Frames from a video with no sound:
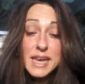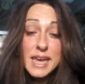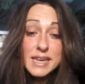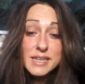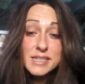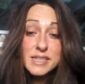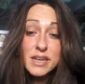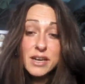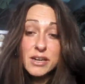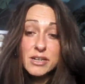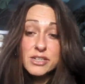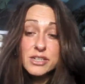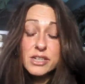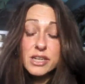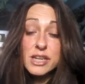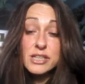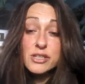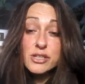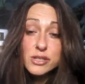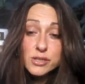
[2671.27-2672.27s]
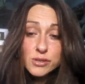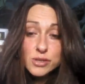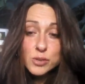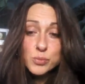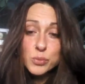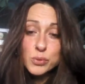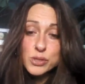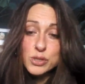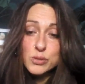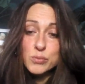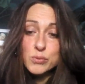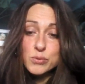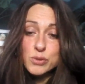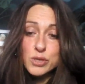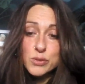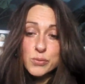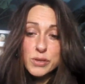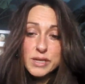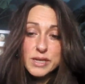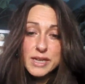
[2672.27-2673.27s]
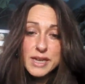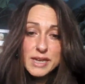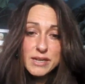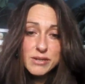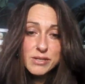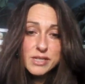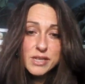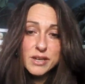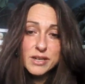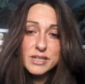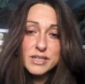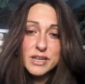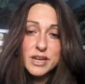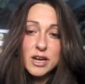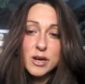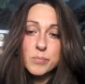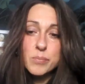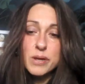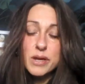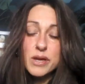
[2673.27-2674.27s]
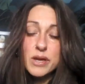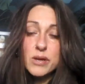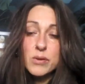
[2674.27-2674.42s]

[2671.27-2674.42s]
get in touch as soon as possible so we can get you signed up.